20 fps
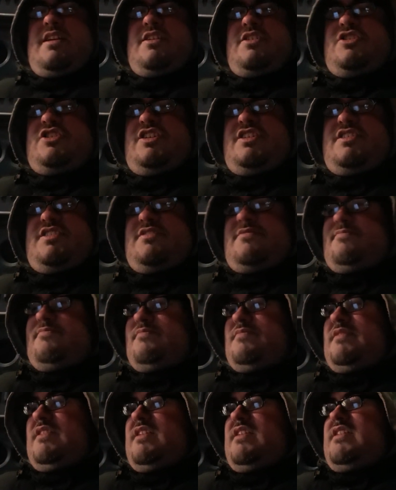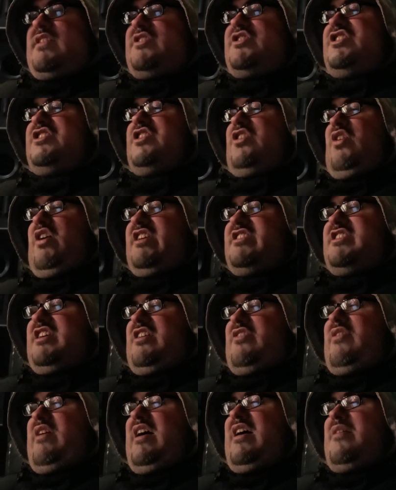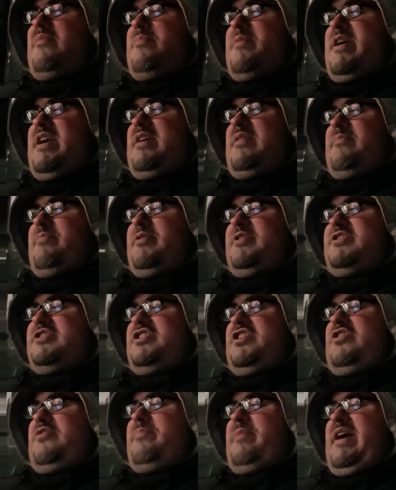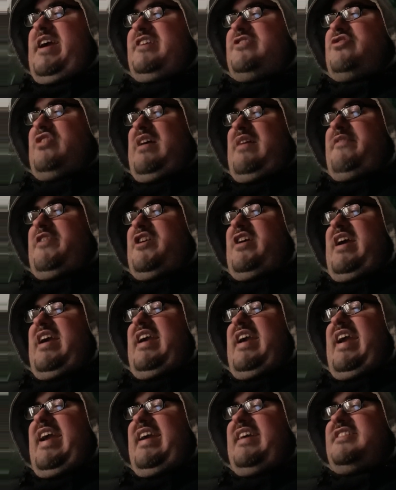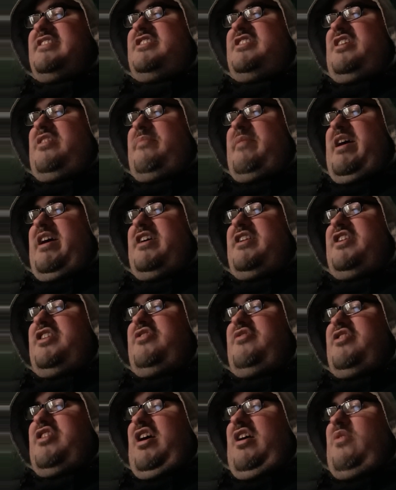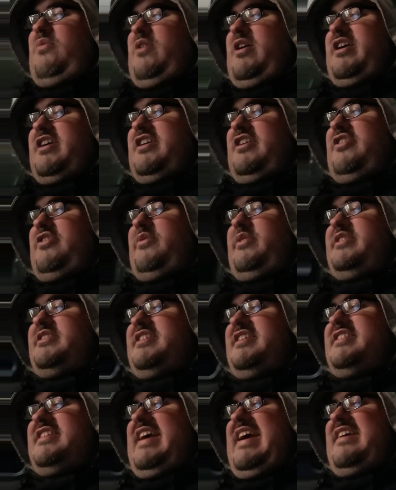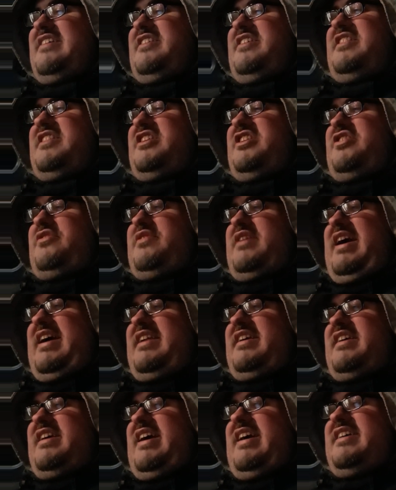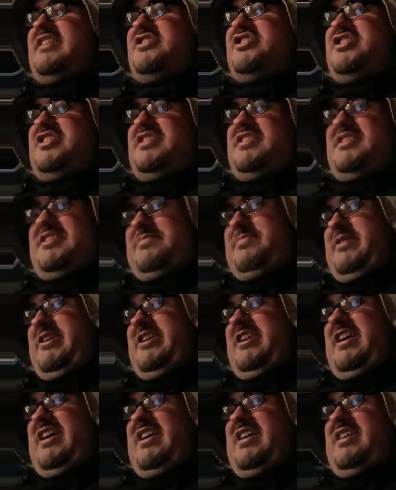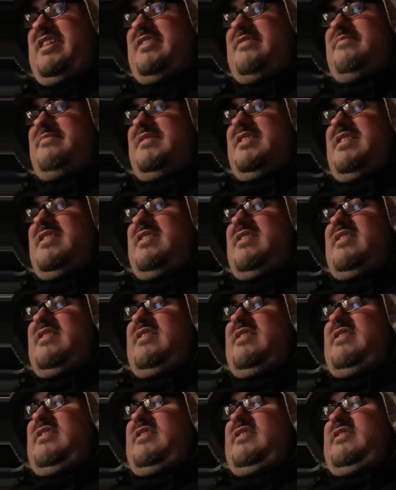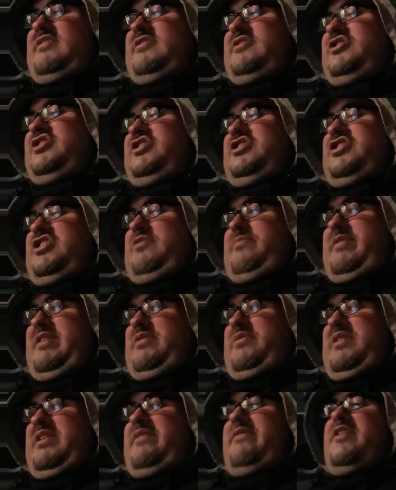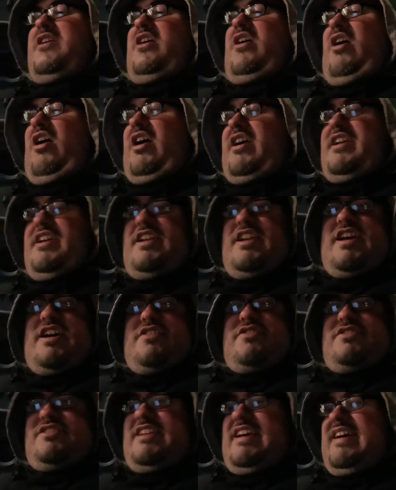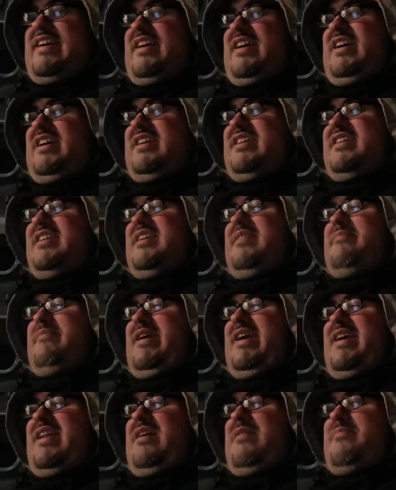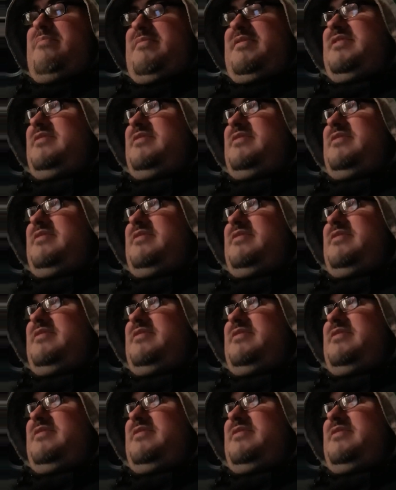She's also being pursued by Trevor, a handsome new coworker who is exactly the new kind of guy she's been she should be with. Harden knows that he made a